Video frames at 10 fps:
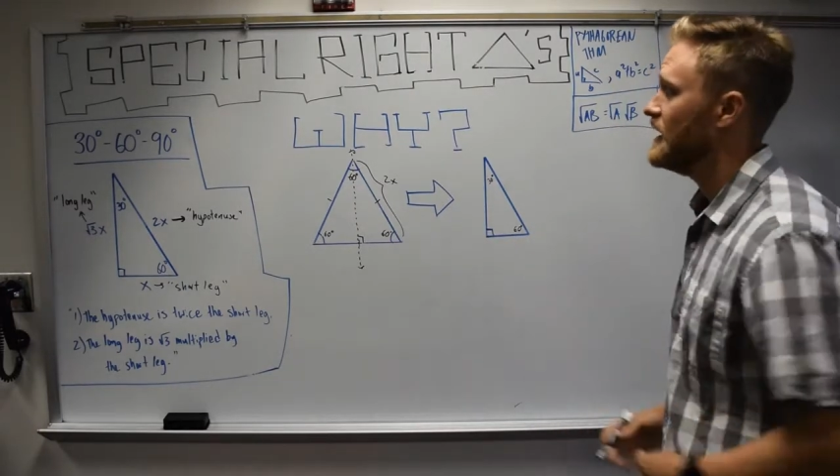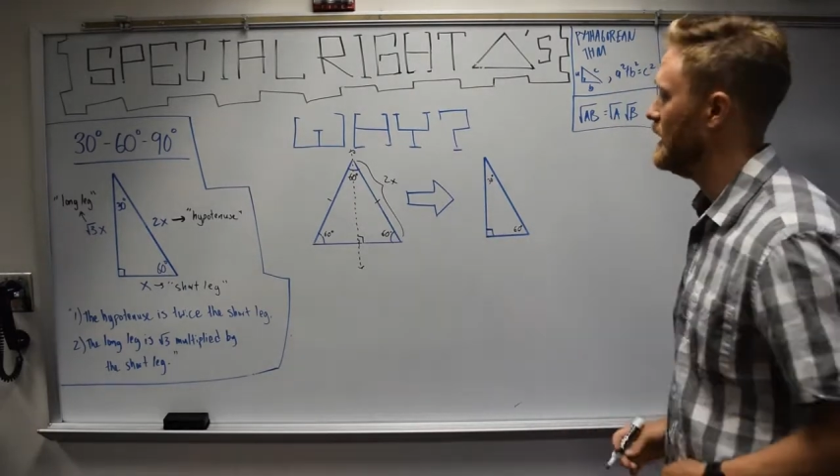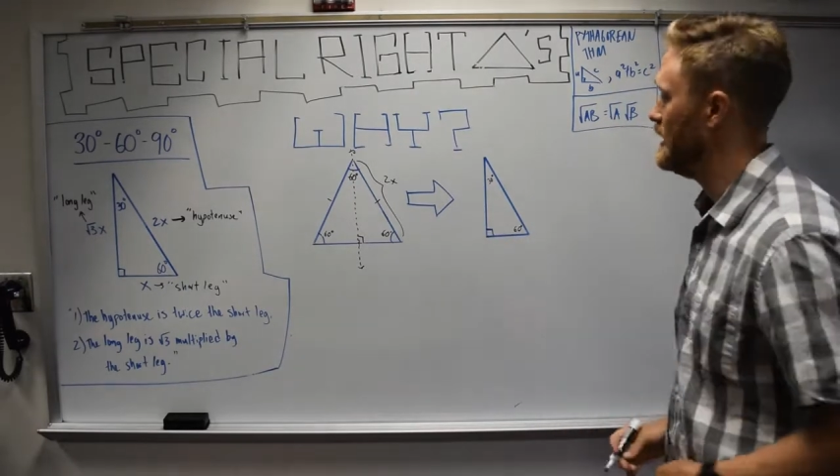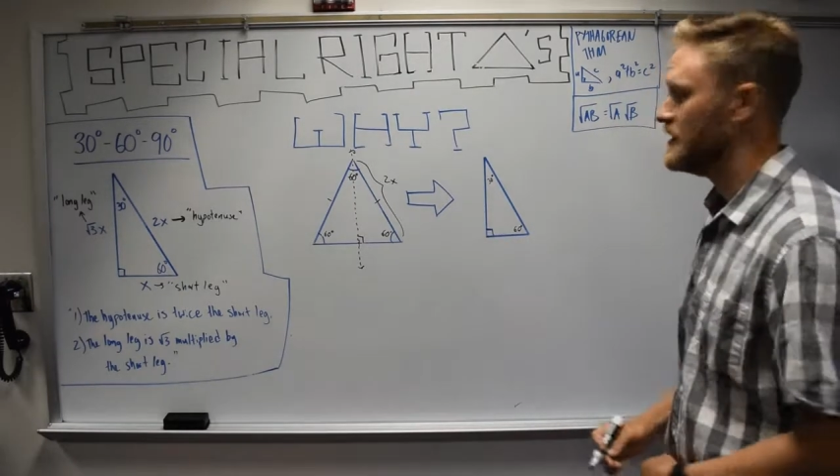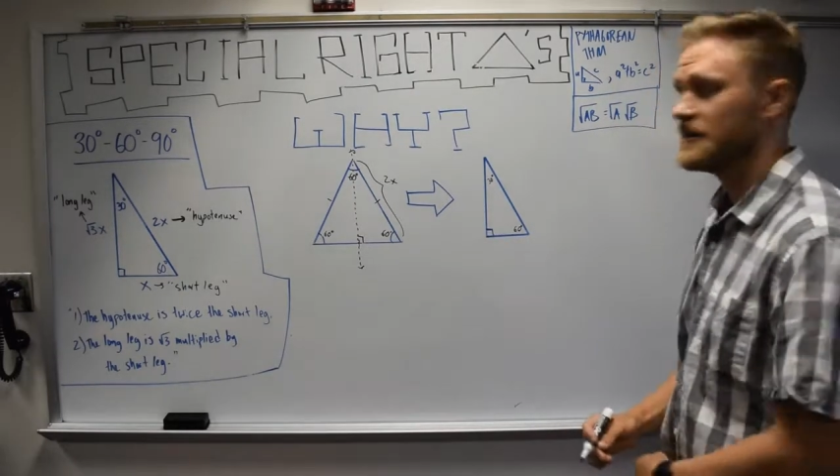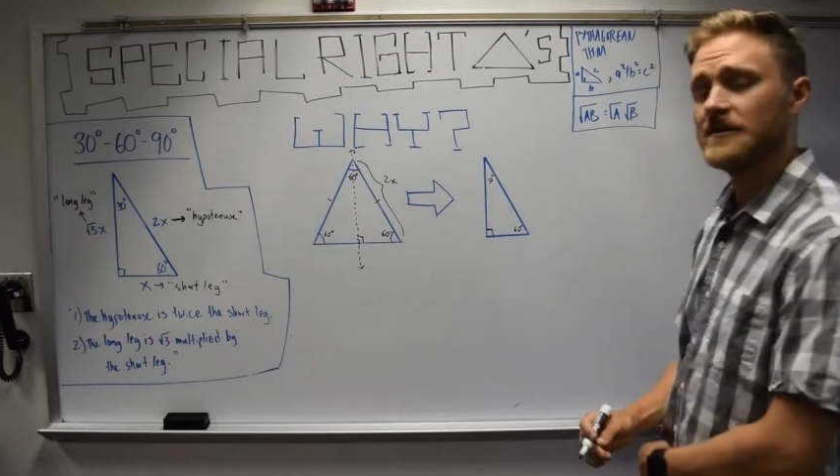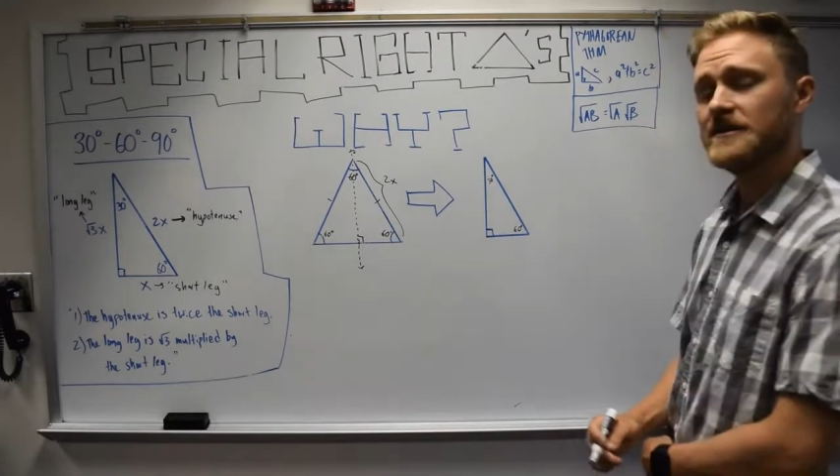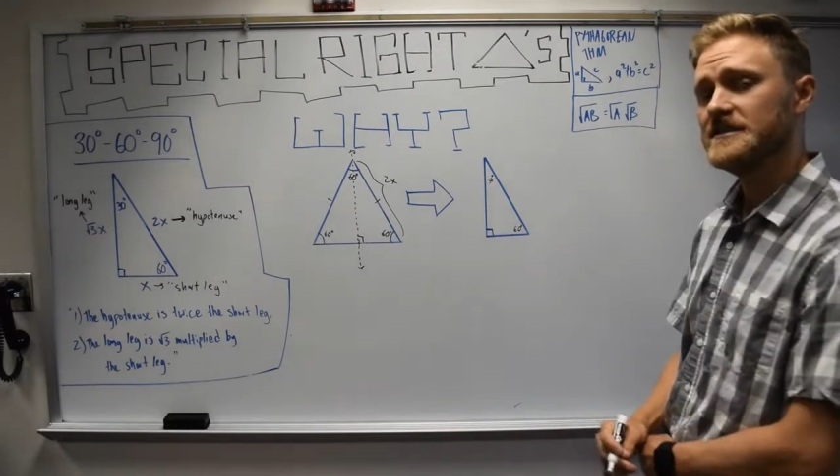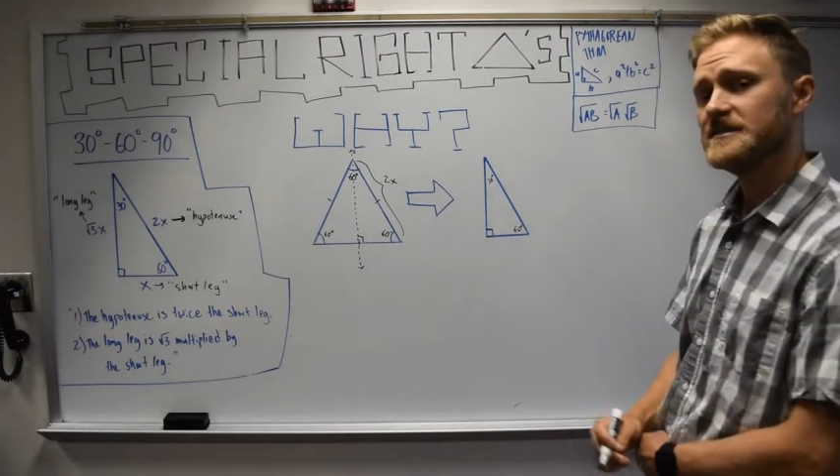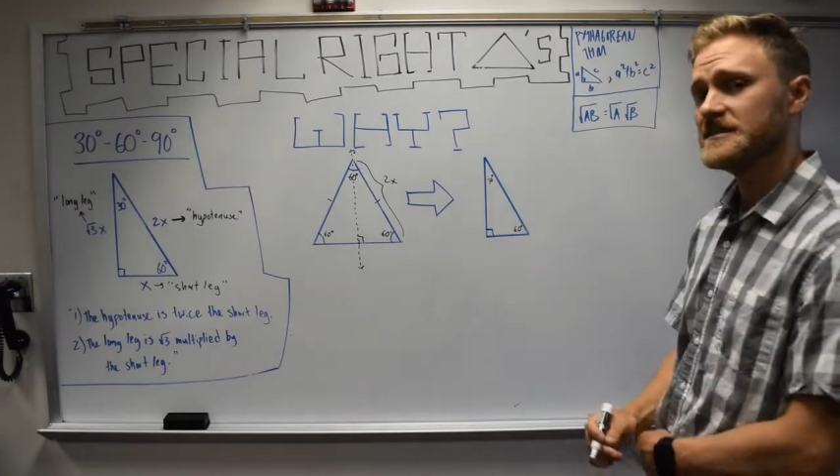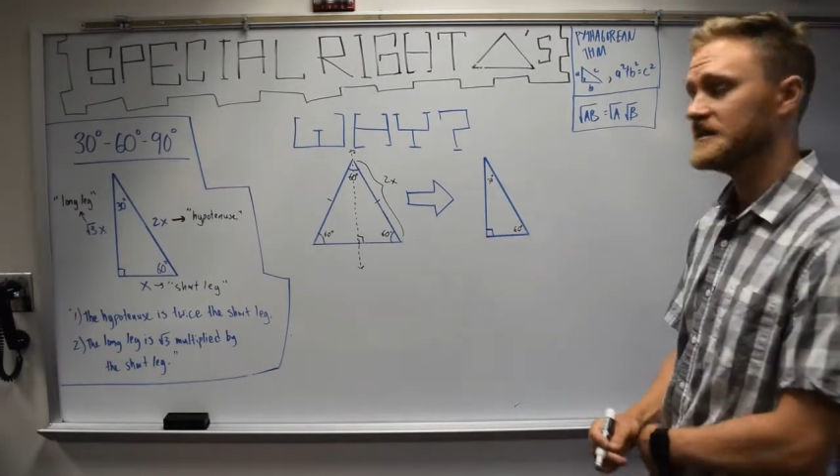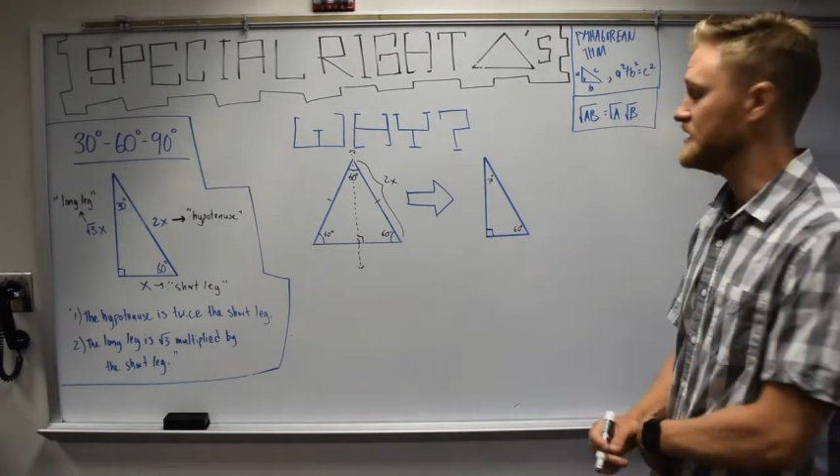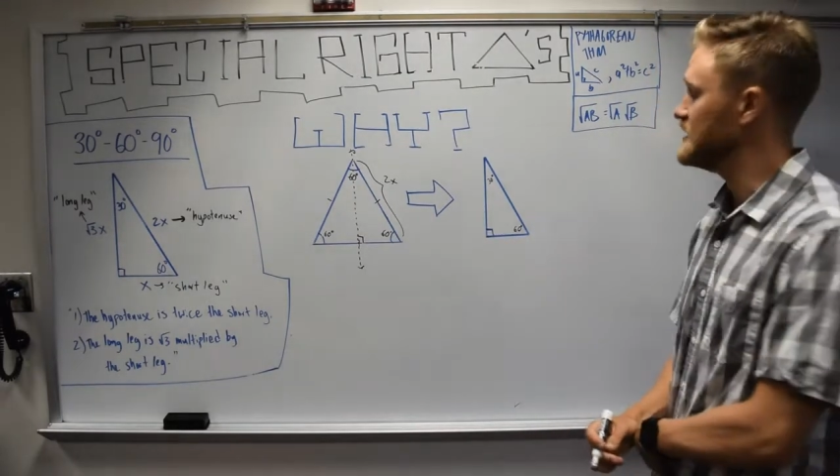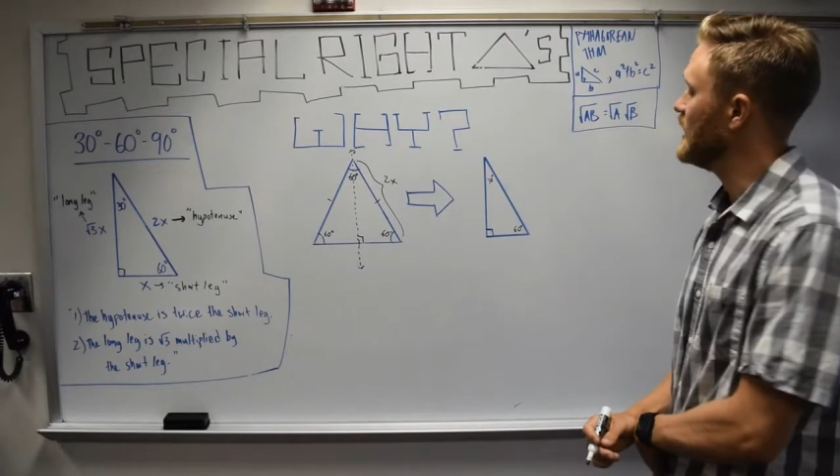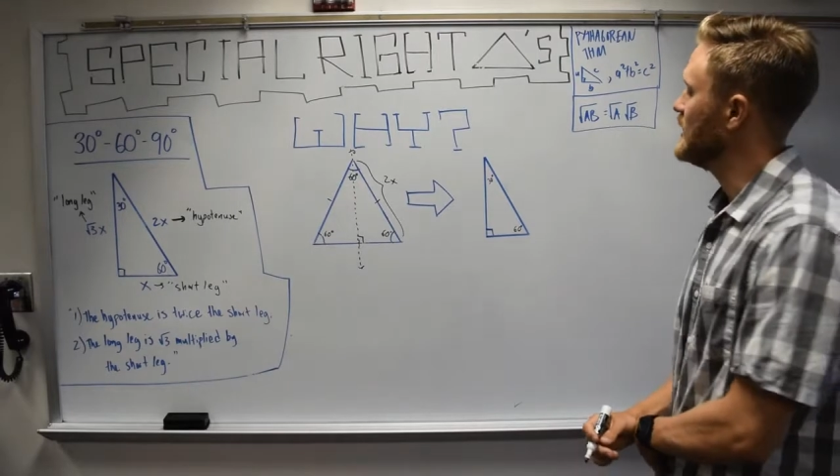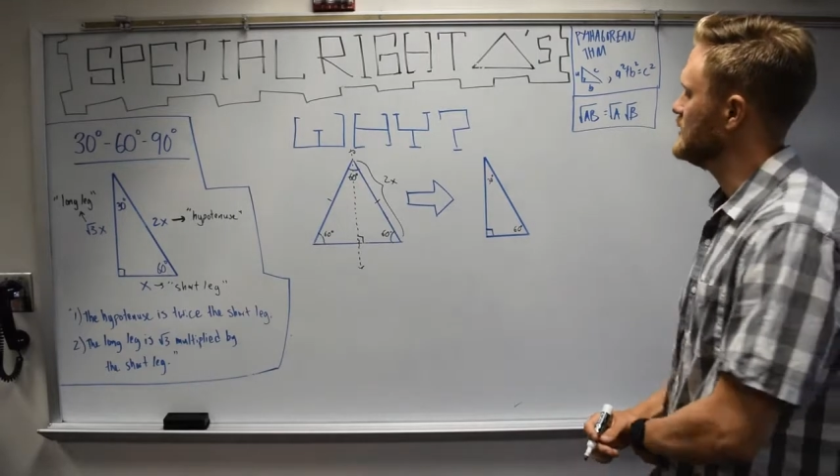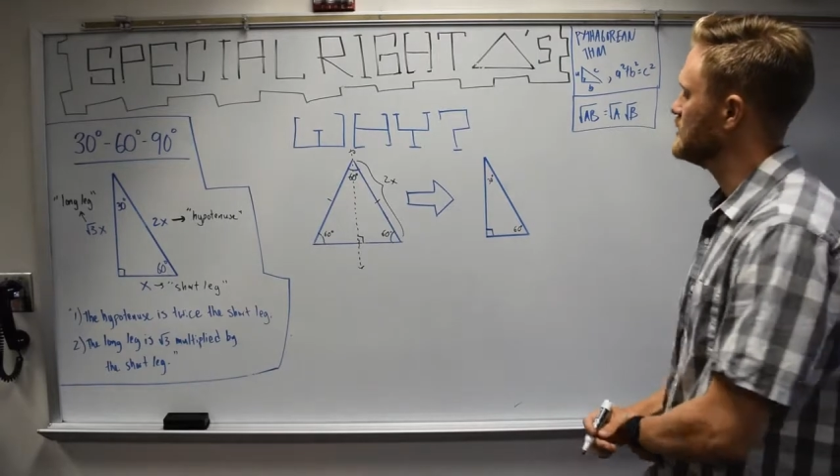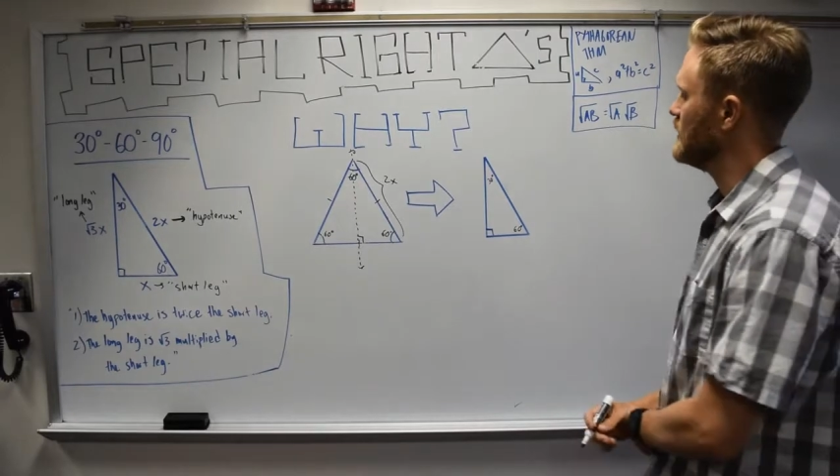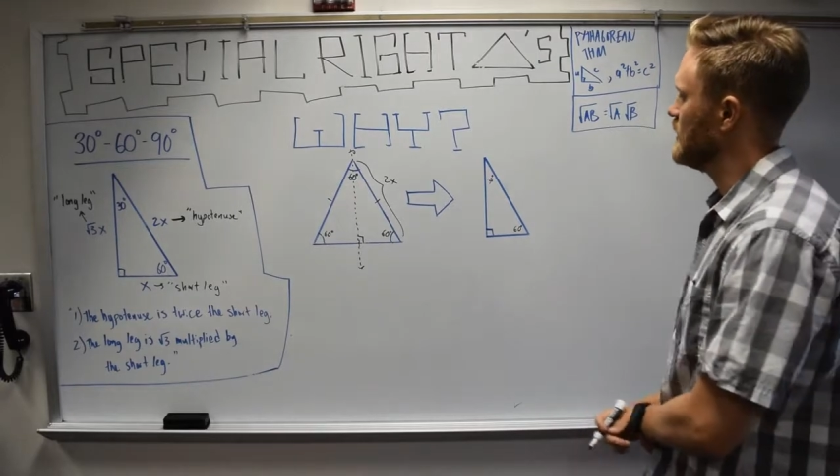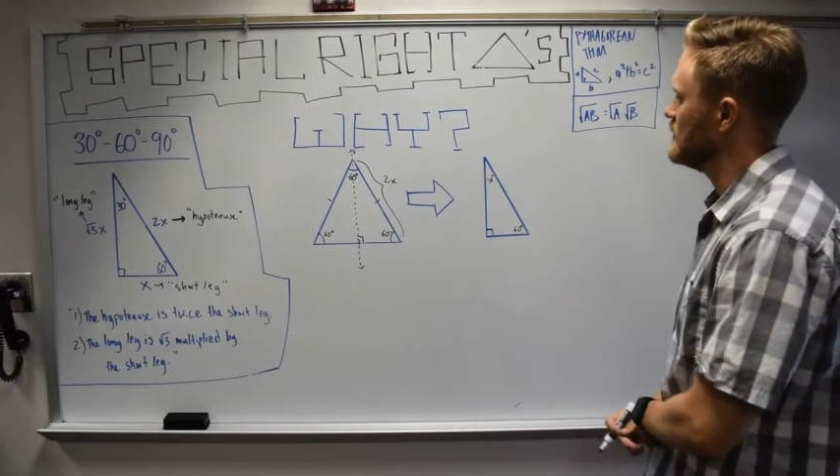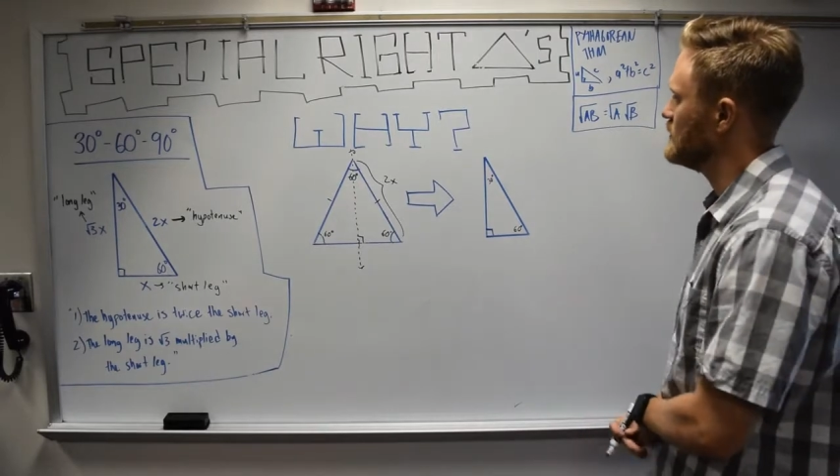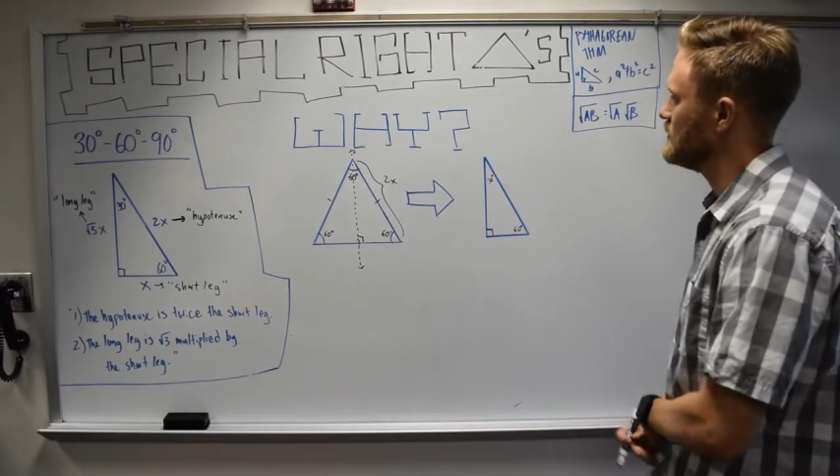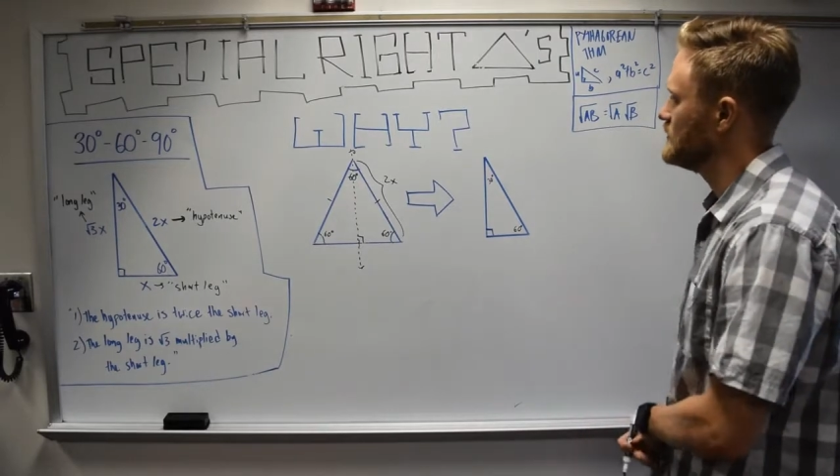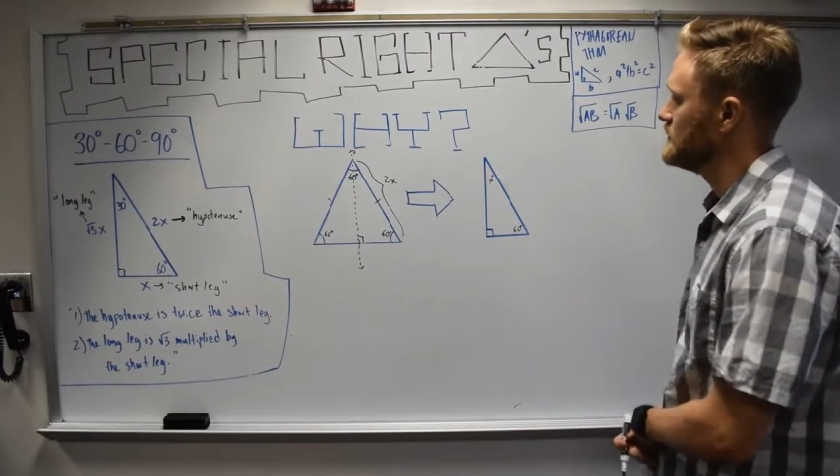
a 30, 60, 90 triangle.